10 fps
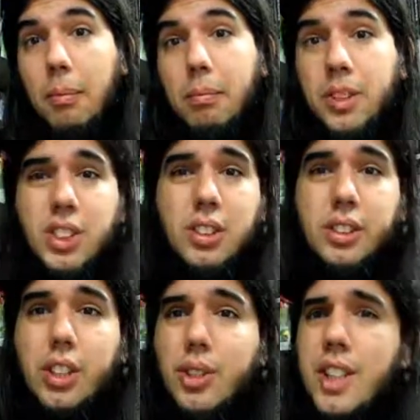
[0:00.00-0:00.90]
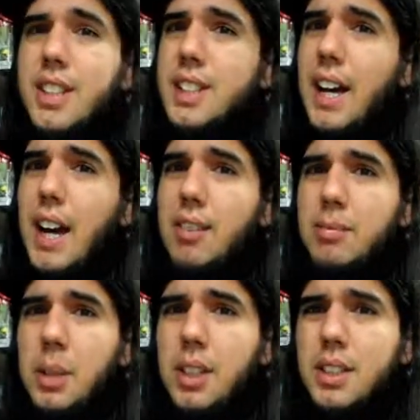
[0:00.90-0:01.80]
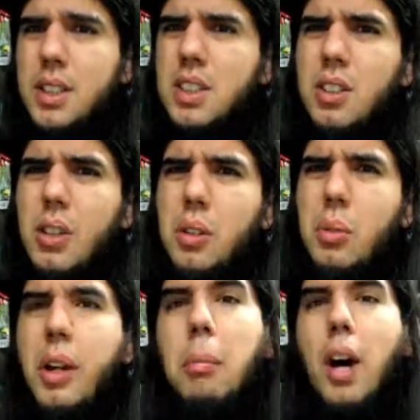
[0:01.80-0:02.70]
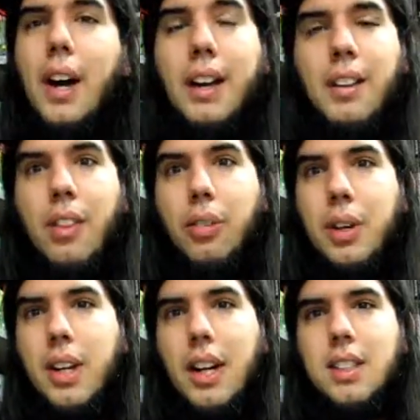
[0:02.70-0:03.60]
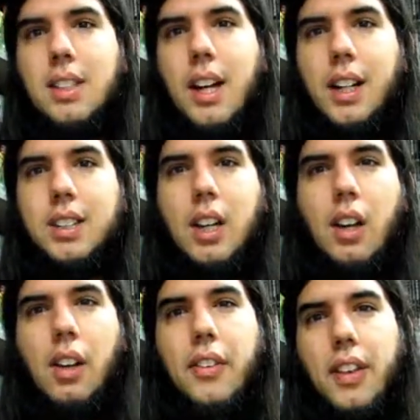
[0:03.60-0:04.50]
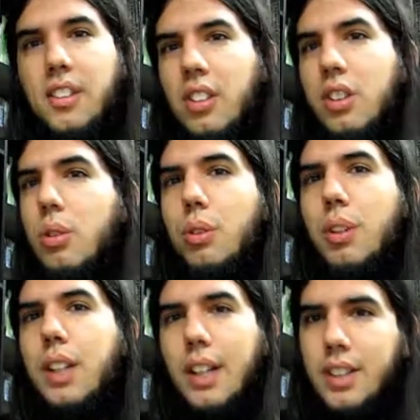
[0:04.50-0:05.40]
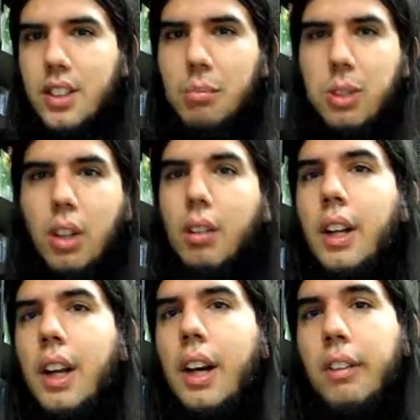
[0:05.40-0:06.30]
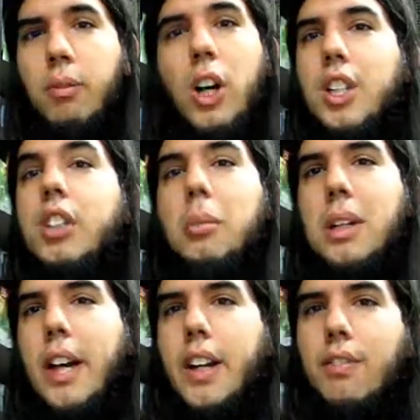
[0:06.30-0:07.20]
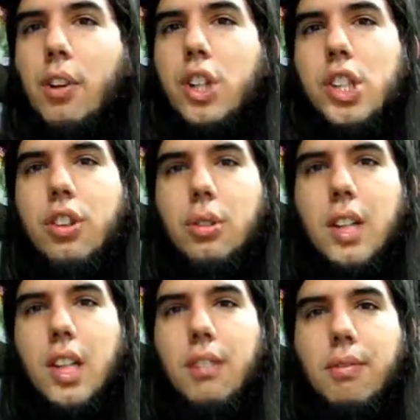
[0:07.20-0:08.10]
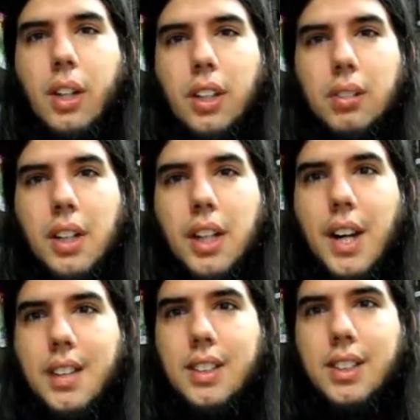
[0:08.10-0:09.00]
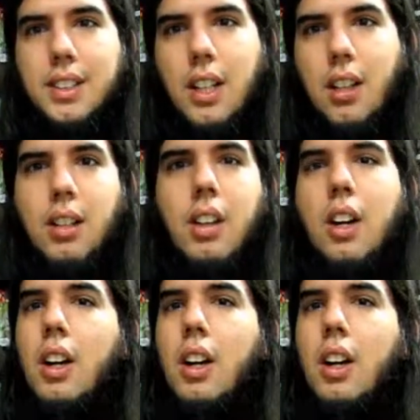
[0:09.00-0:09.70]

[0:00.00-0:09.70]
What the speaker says: This is the only 3DS I have because, you know, I don't want to buy the 3DS XL and then the new 3DS comes out and watch it'll be like a version 3 fucking 3DS XL